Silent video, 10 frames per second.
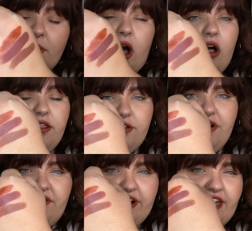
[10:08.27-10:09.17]
All three
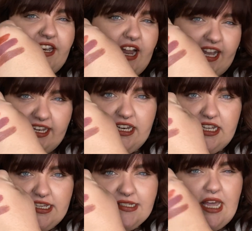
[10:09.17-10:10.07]
very
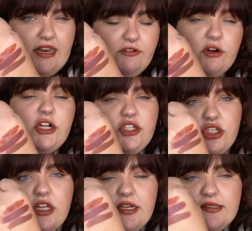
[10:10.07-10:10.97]
90s kind of grunge
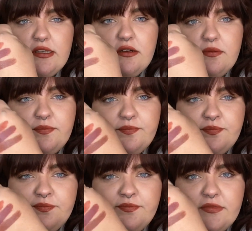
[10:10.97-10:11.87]
looks, though.
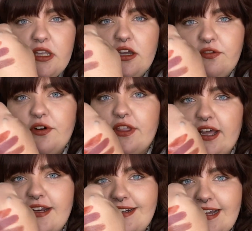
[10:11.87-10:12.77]
Good for
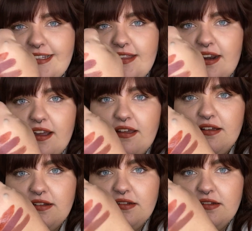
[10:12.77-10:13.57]
that aesthetic.